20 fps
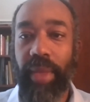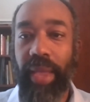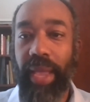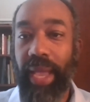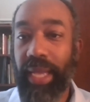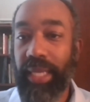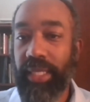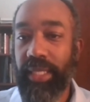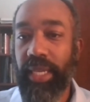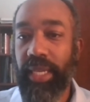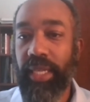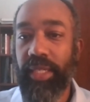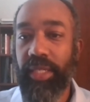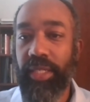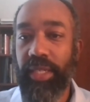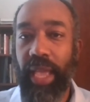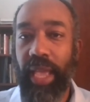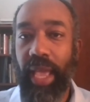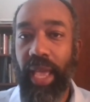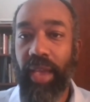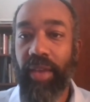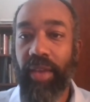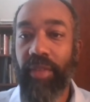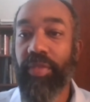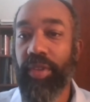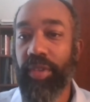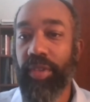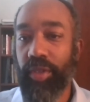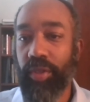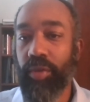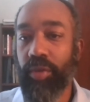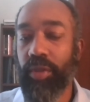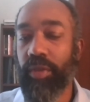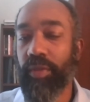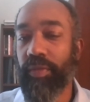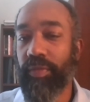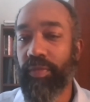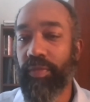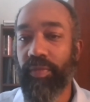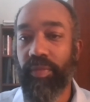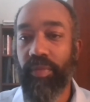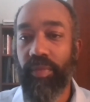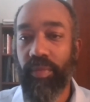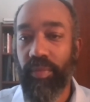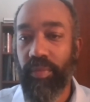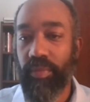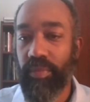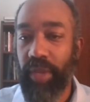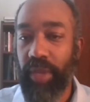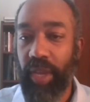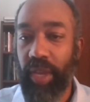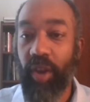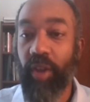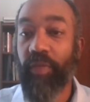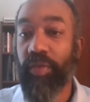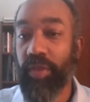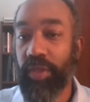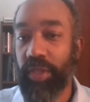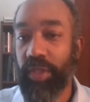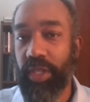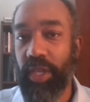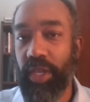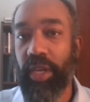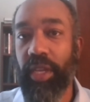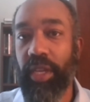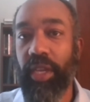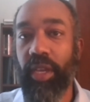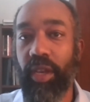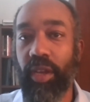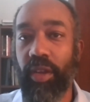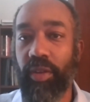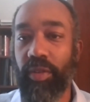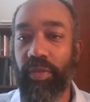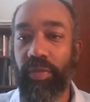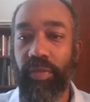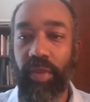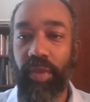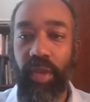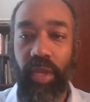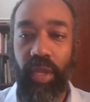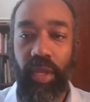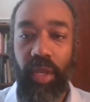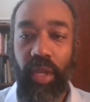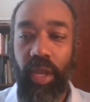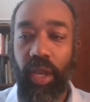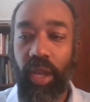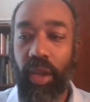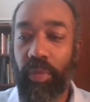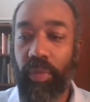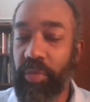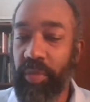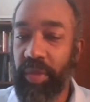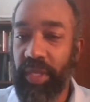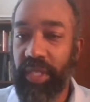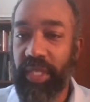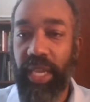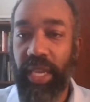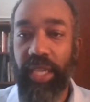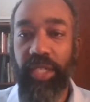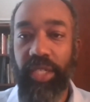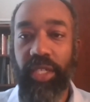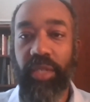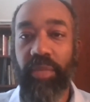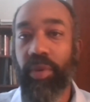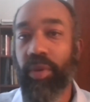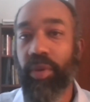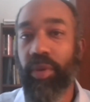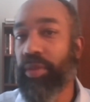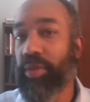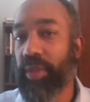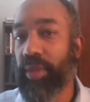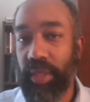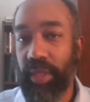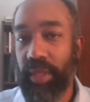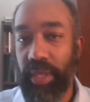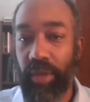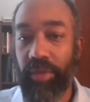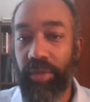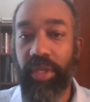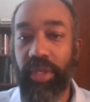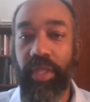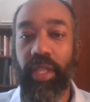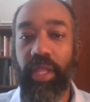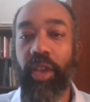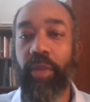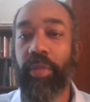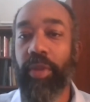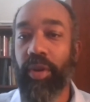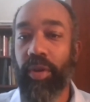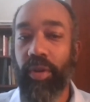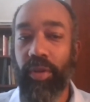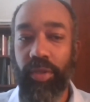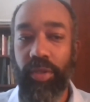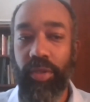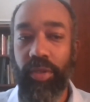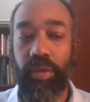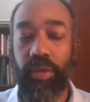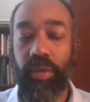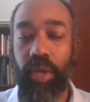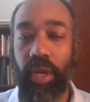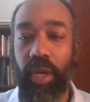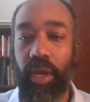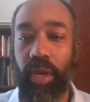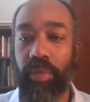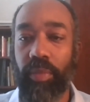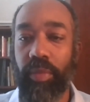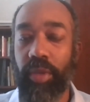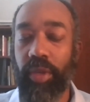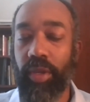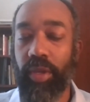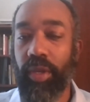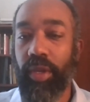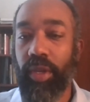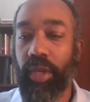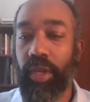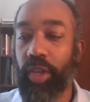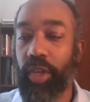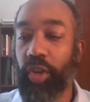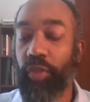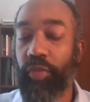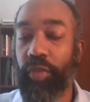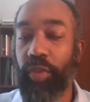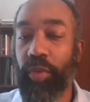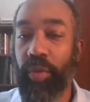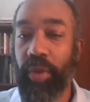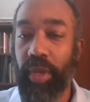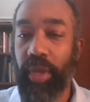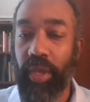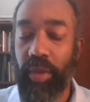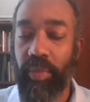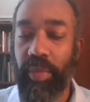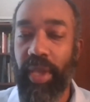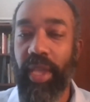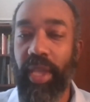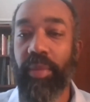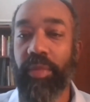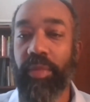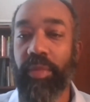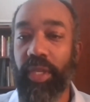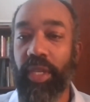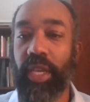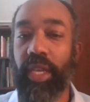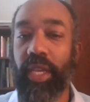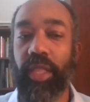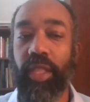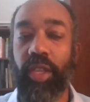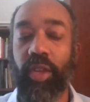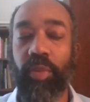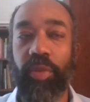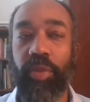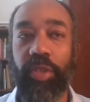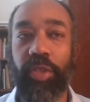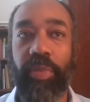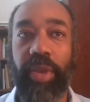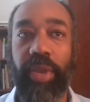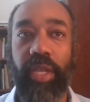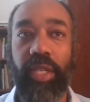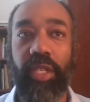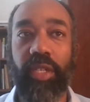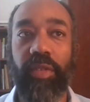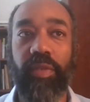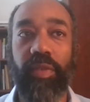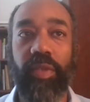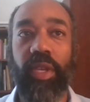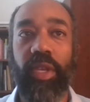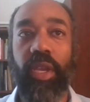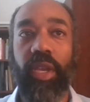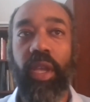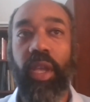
asset to have this sort of careful study of the masajid, both counting them and also interviewing imams and getting their perspectives